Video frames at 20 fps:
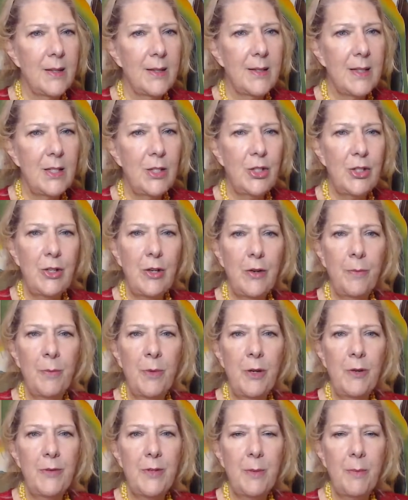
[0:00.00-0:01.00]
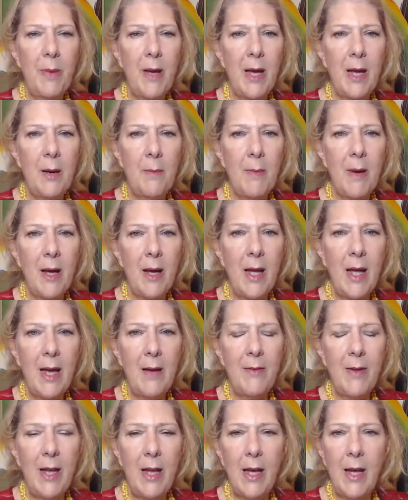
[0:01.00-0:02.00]
Since you've moved to Panama,
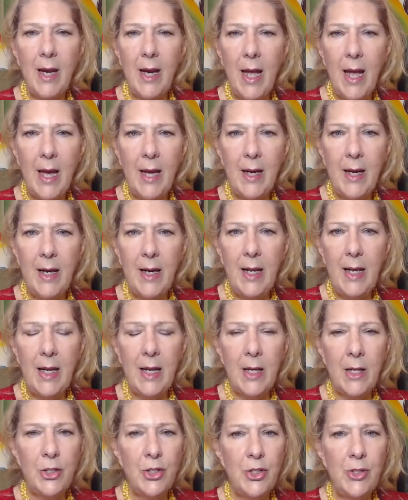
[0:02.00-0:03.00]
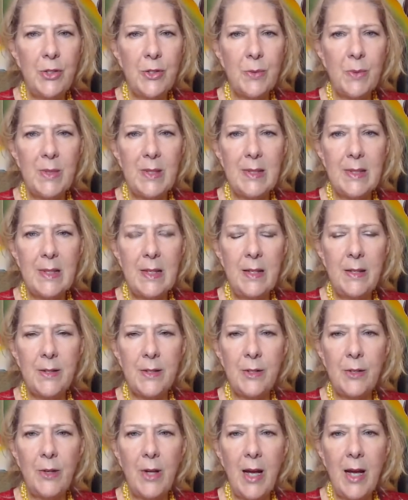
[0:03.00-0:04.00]
have you had any issues with
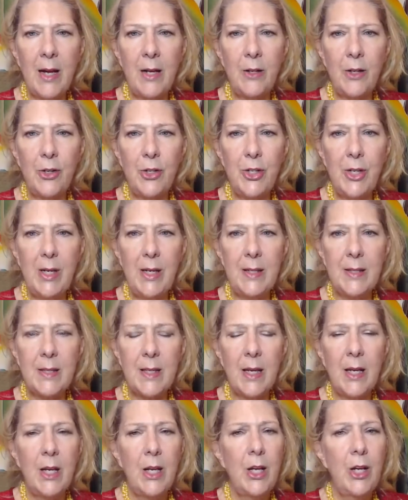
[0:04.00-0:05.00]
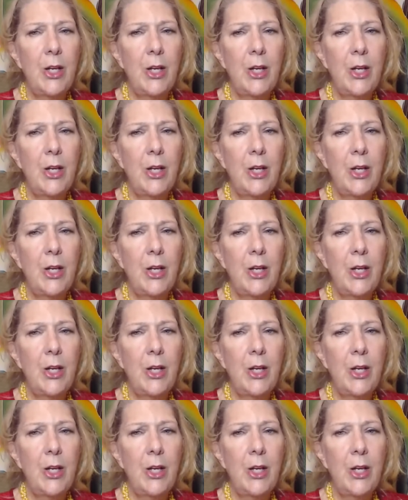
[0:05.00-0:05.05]
seasonal allergies?